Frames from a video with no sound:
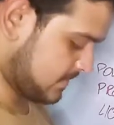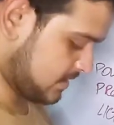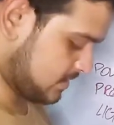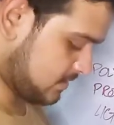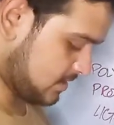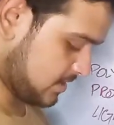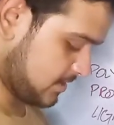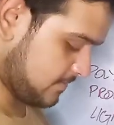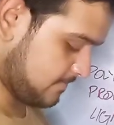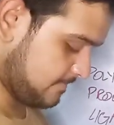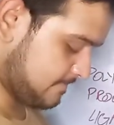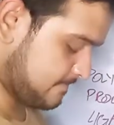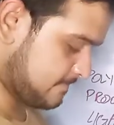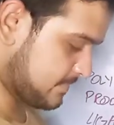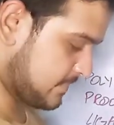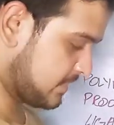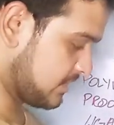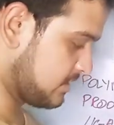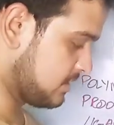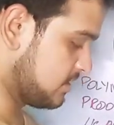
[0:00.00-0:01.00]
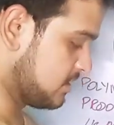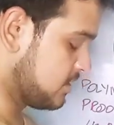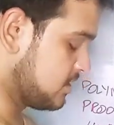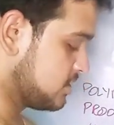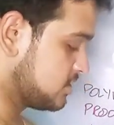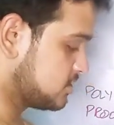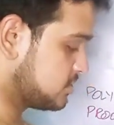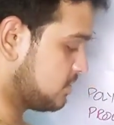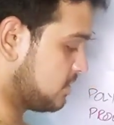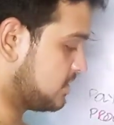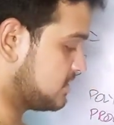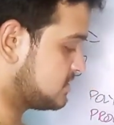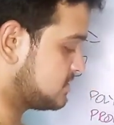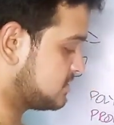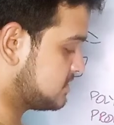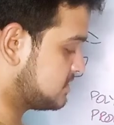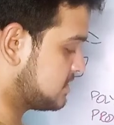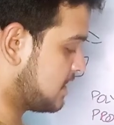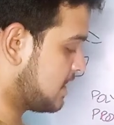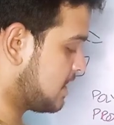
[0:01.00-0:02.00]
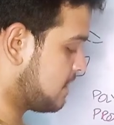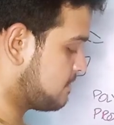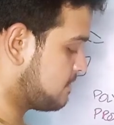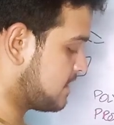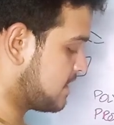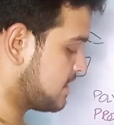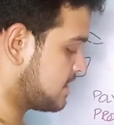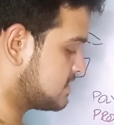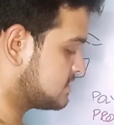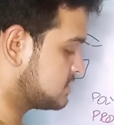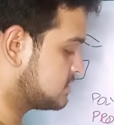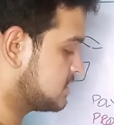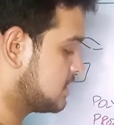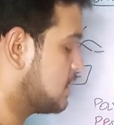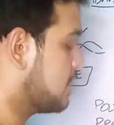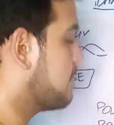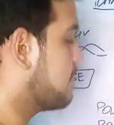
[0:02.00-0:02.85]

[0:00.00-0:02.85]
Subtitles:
Okay, so its name is